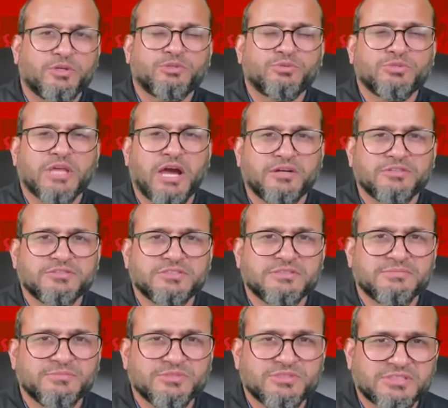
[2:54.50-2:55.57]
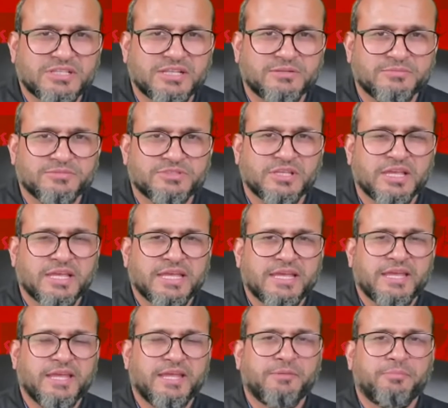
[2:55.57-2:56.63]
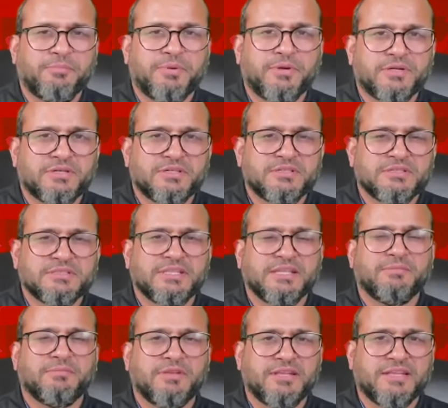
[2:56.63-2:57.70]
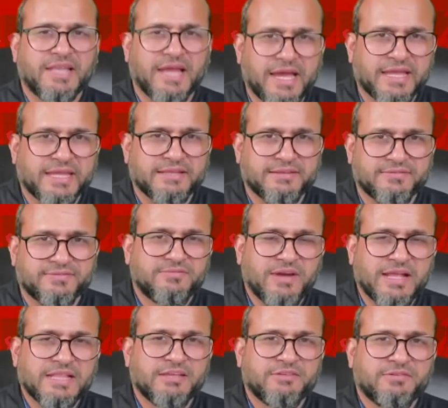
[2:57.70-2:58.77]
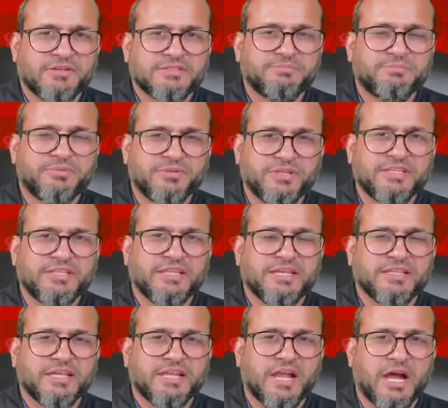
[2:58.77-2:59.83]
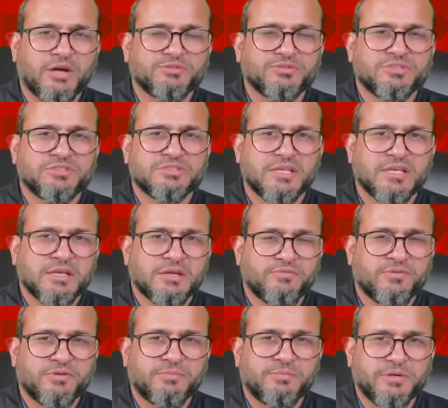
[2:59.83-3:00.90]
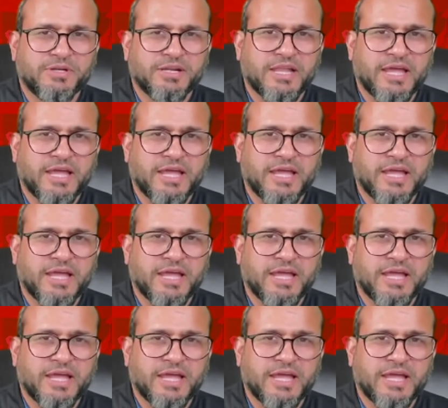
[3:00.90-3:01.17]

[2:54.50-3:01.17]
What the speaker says: 2,000 Muslims and burned them live while they were breathing, their houses were burned